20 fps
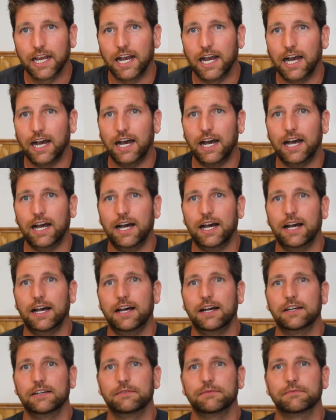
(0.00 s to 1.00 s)

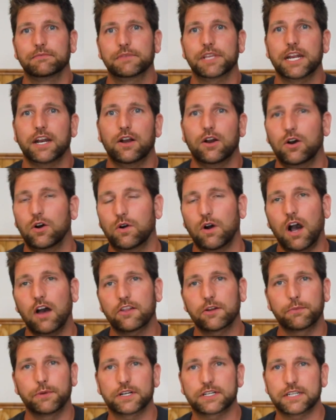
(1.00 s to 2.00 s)

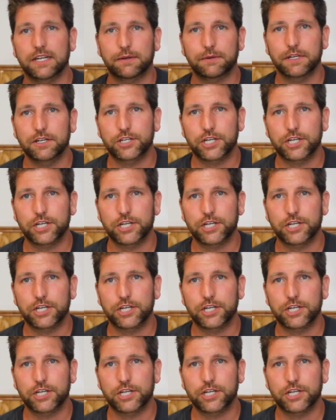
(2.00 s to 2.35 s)
Other books I'm going